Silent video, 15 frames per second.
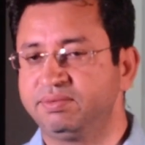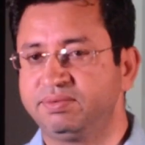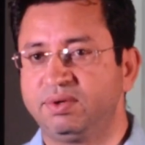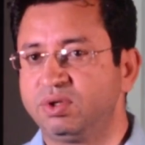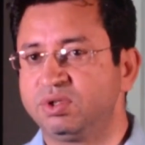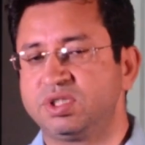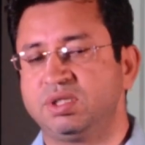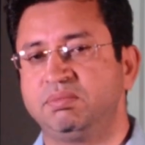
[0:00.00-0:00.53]
For
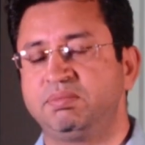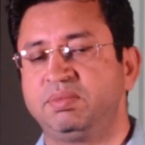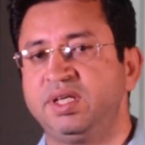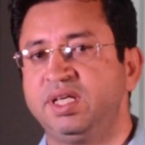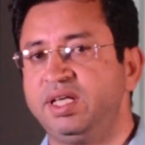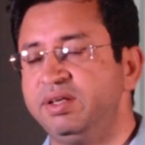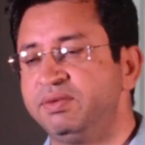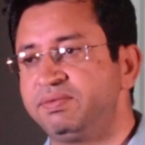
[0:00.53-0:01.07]

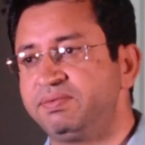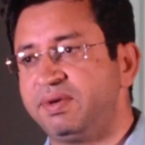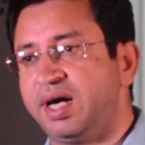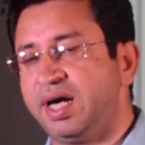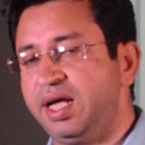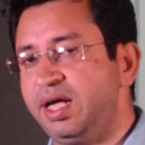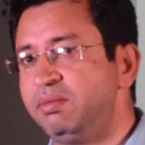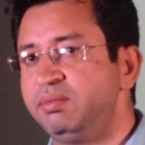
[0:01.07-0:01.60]
example, if
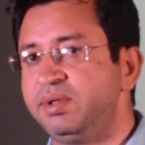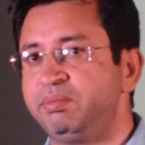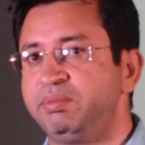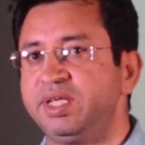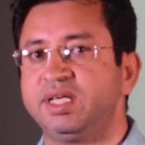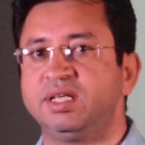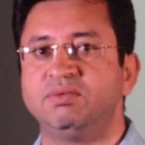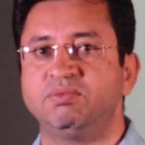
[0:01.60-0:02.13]
I am
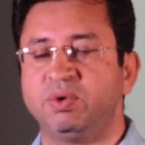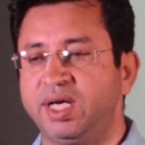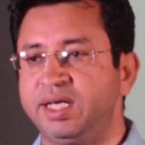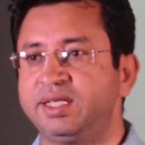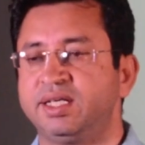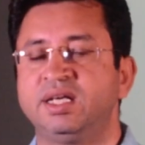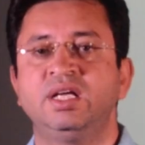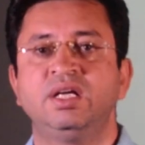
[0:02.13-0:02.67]
being
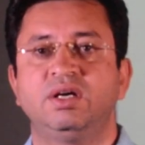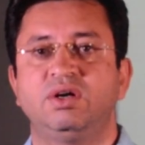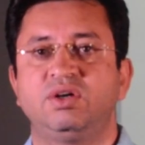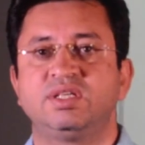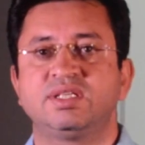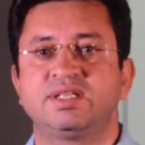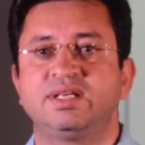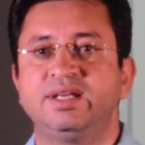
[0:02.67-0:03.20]
invited
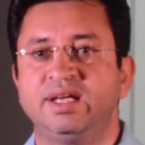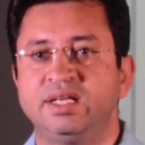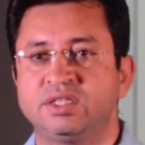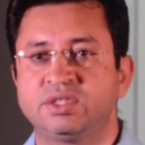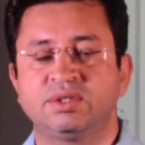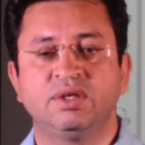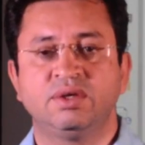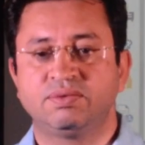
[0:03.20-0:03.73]
on a
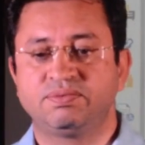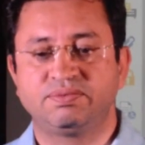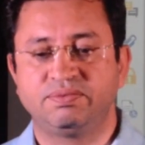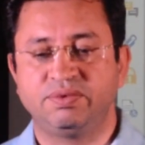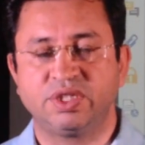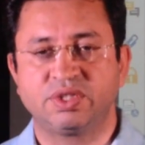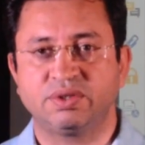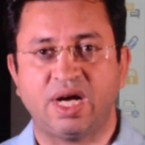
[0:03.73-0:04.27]
lunch
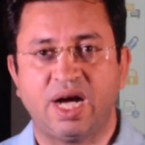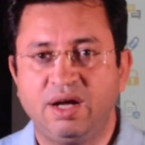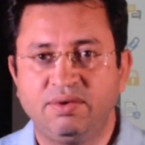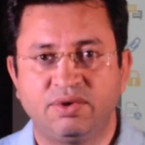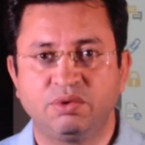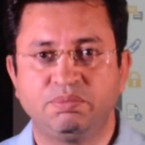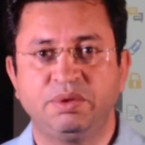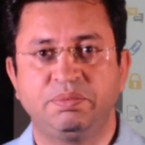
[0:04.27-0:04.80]
which I
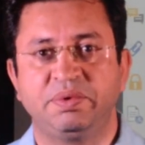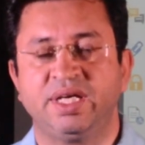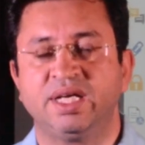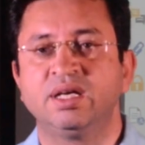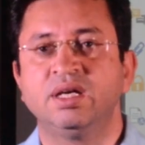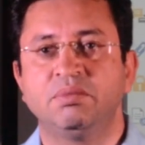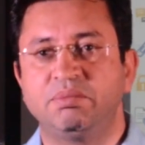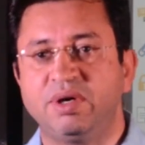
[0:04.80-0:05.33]
won't be
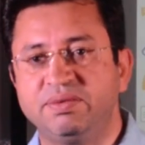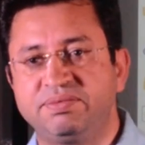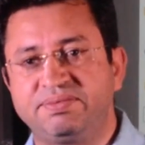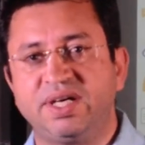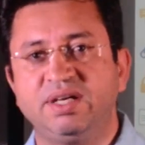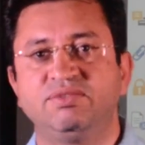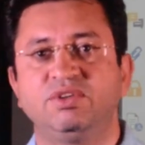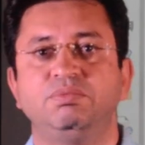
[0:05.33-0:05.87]
paying, my
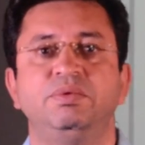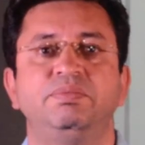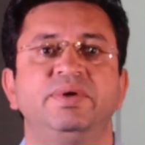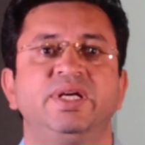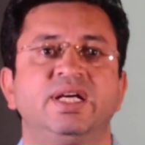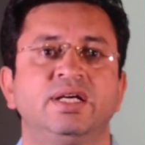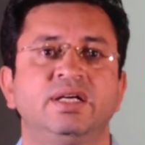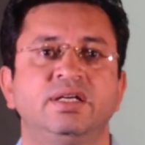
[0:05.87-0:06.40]
friend would be
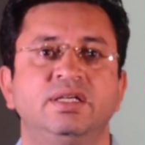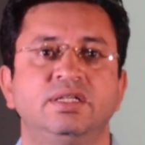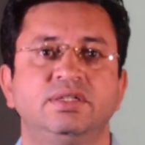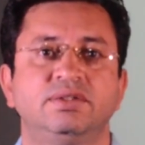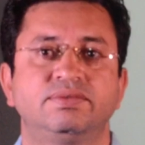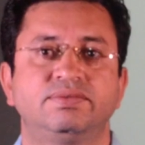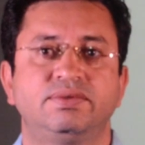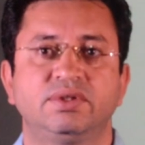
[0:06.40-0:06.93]
paying
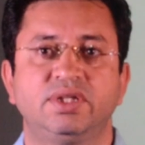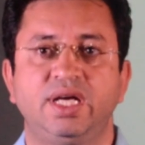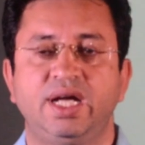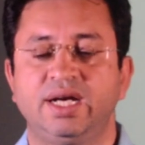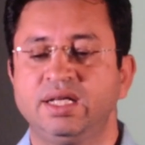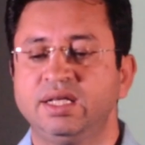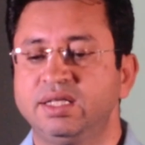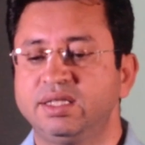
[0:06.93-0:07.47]
for
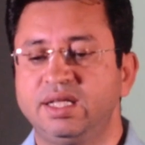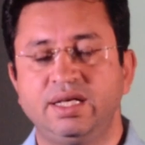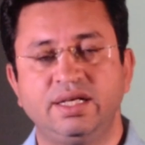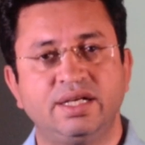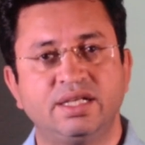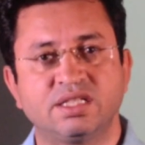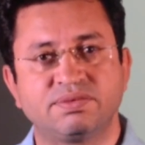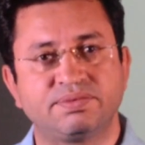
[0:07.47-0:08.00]
that, then
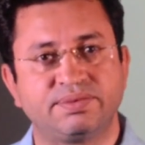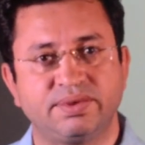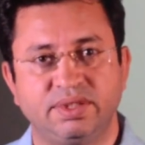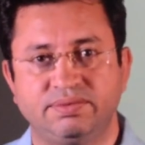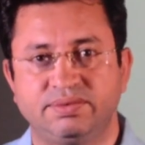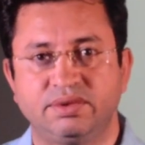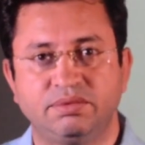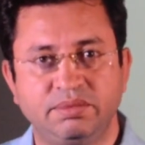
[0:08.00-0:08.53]
it is free
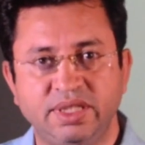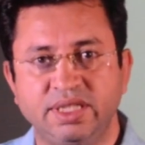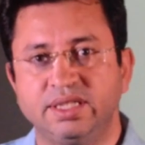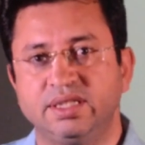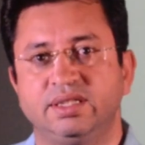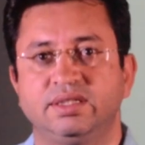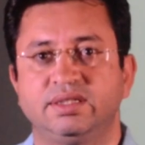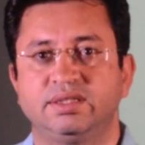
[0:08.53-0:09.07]
for me.